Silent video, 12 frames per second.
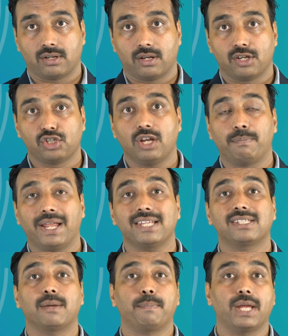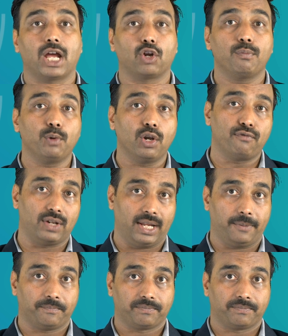She plays the piano beautifully.